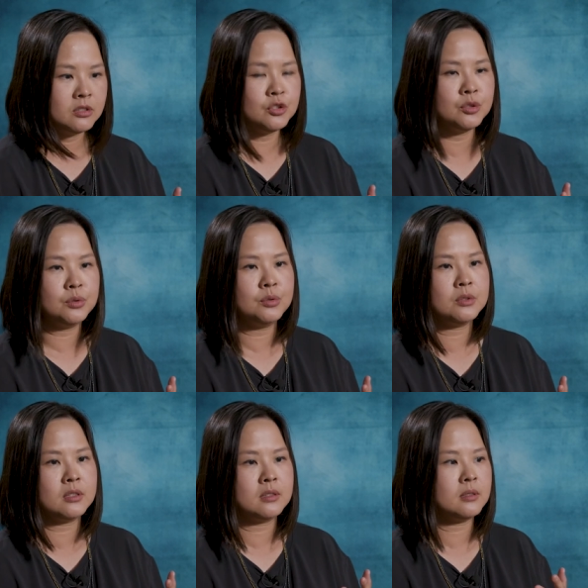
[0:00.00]
to
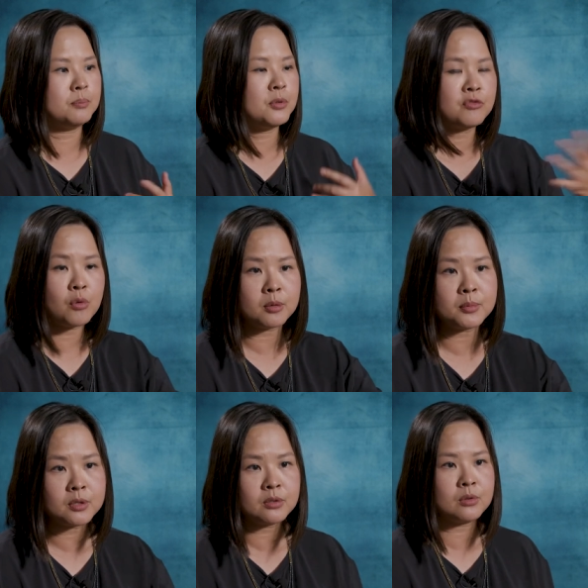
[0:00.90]
the
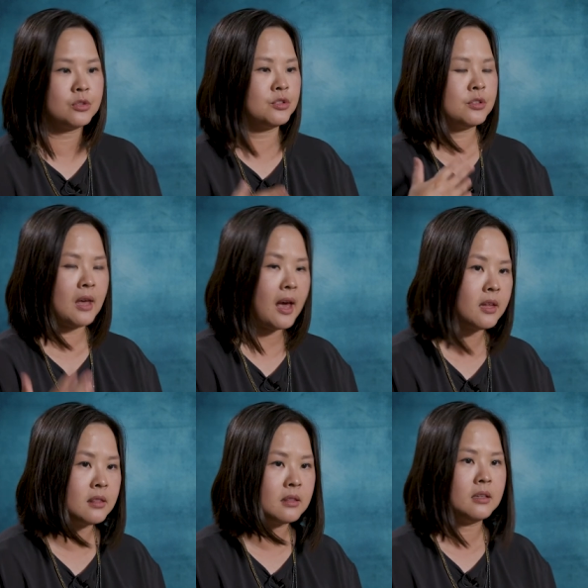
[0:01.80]
performer or to the
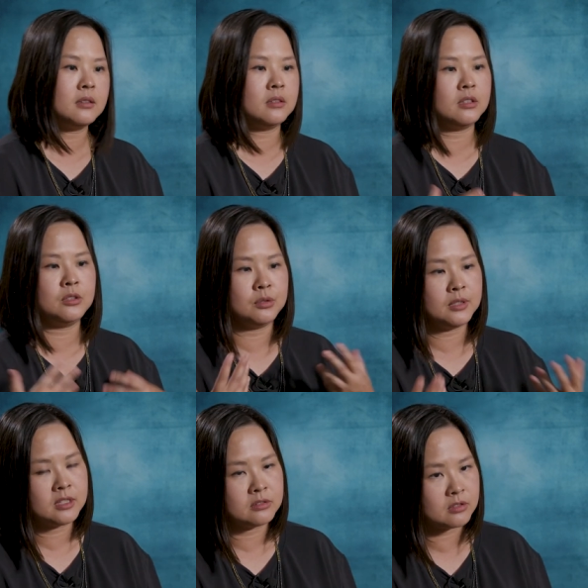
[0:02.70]
athlete. They, you know,
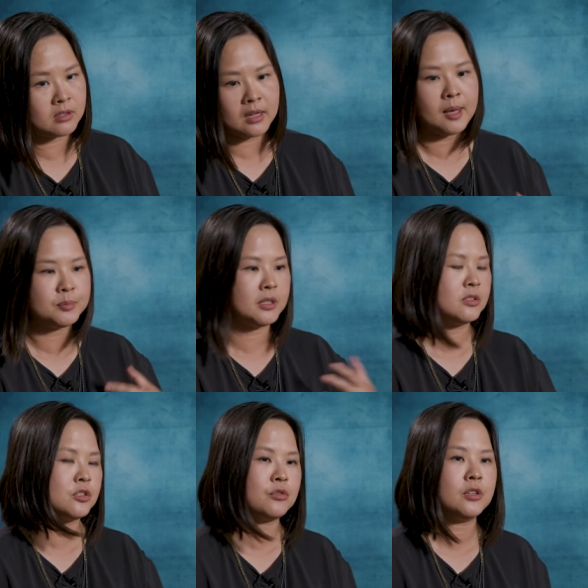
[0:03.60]
they can clap, they
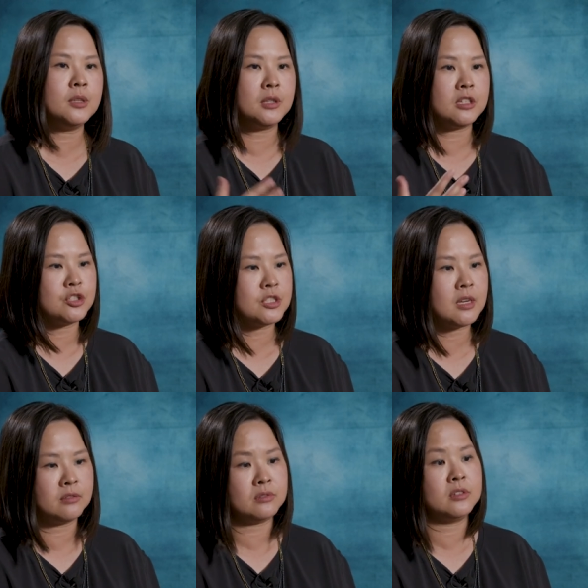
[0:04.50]
can scream, they can
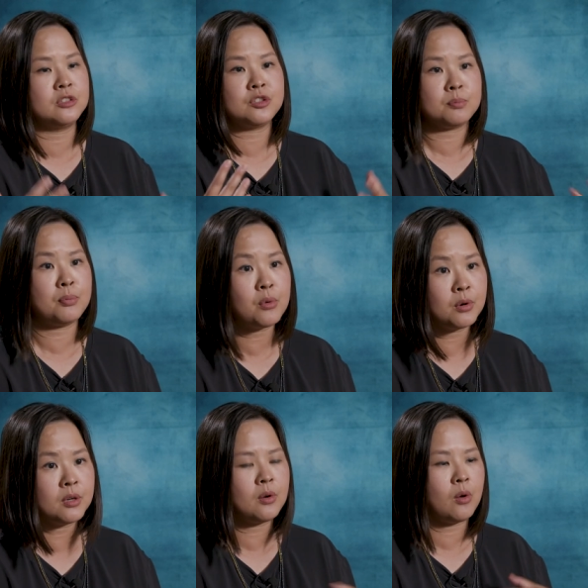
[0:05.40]
shout their
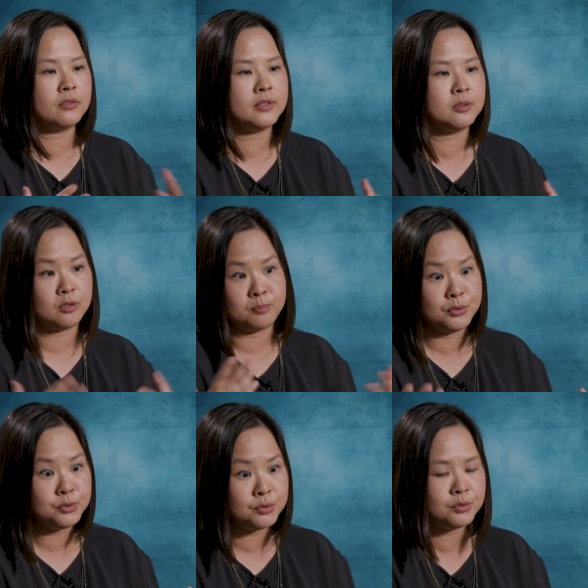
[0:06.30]
support, all of the or
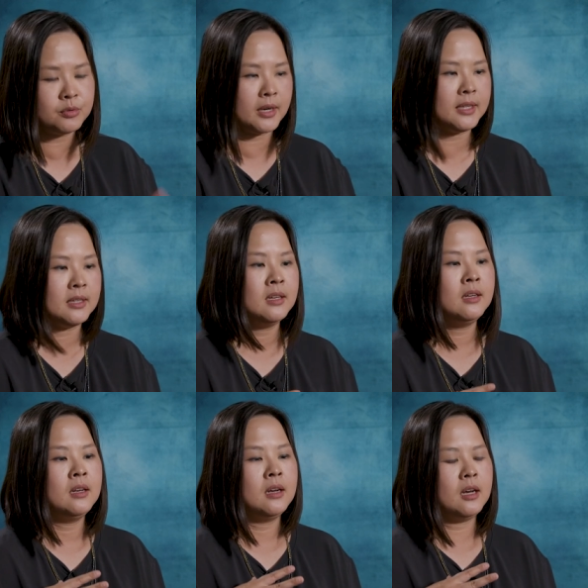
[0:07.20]
boo, right?
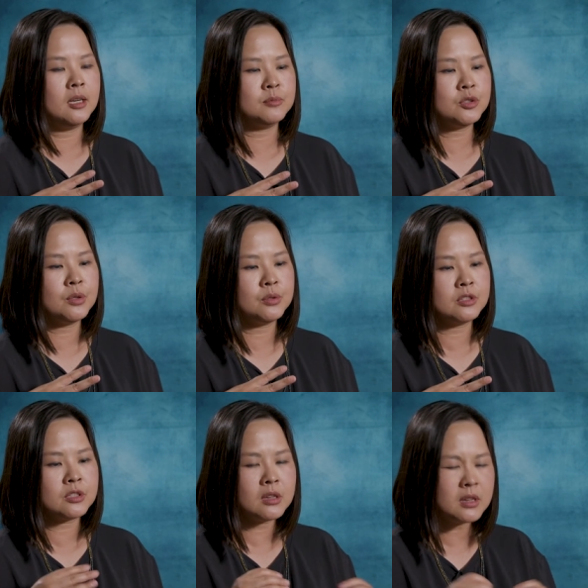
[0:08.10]
Um, so
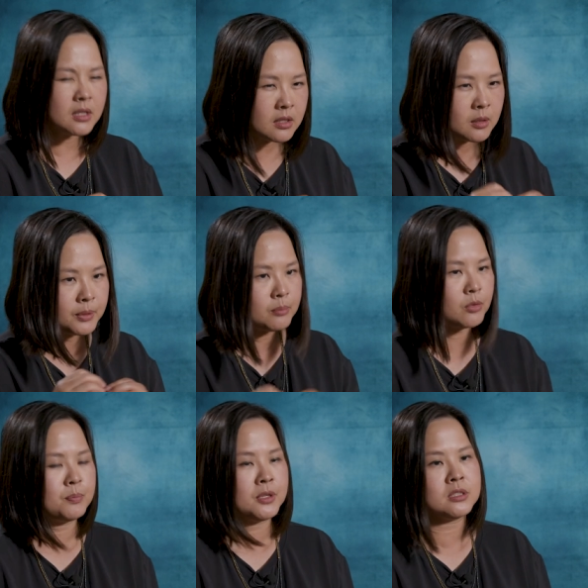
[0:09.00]
there's a little bit
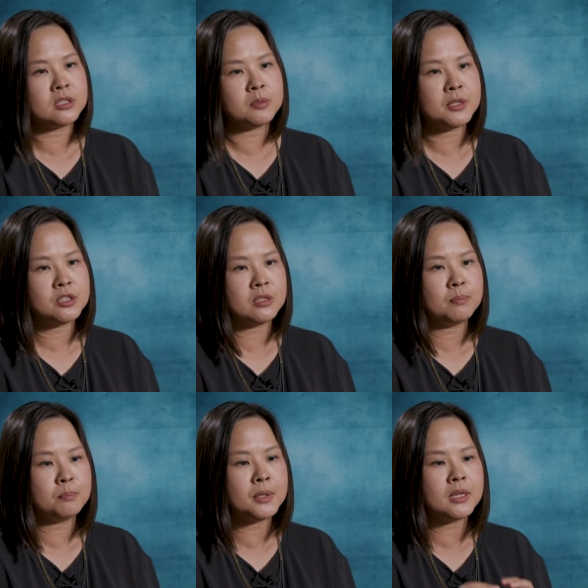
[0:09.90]
more
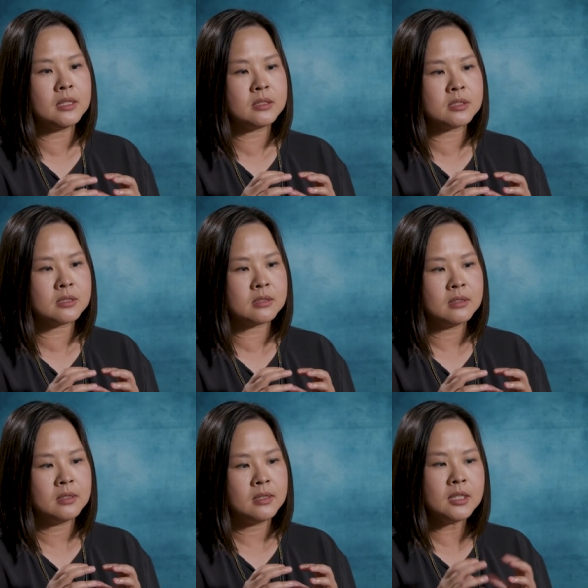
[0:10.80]
participation, but it's
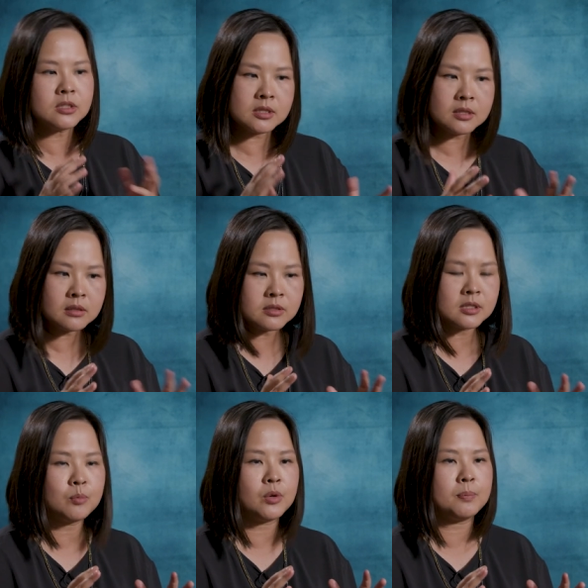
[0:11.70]
it's still
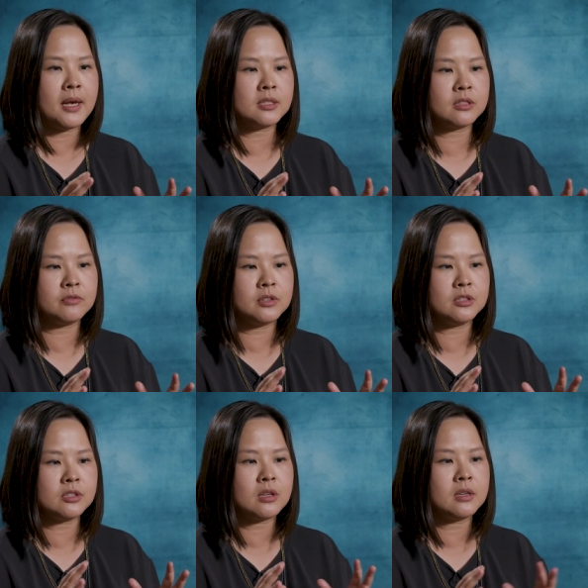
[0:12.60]
somewhat passive.
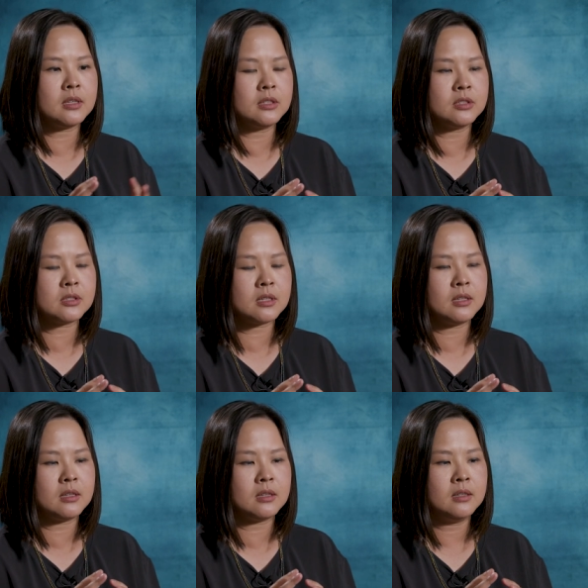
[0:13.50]
It's not as
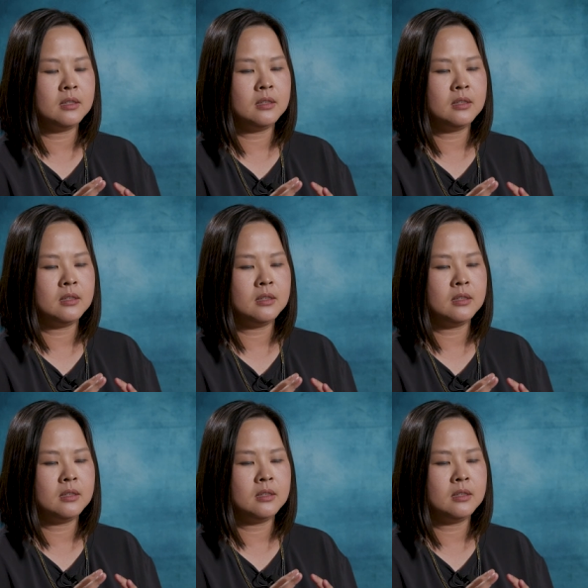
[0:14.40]
uh,